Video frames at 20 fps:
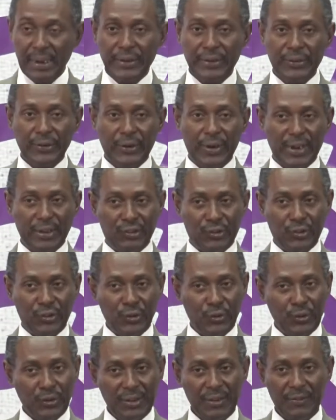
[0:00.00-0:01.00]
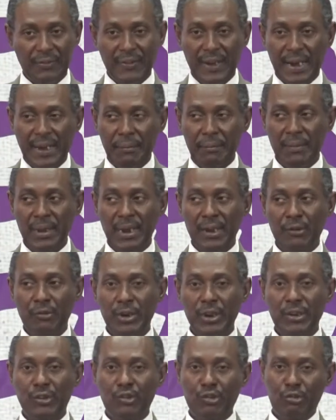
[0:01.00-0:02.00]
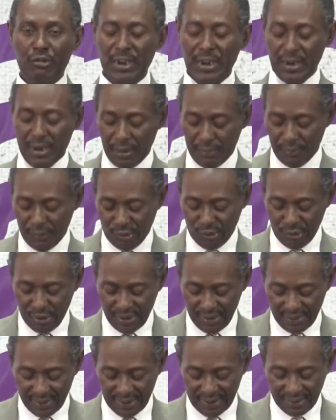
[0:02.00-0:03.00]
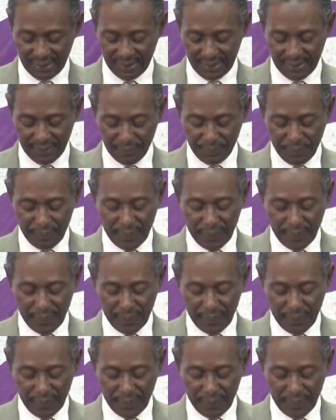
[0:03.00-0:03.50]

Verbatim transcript: So as Joseph and Mary trained up Jesus,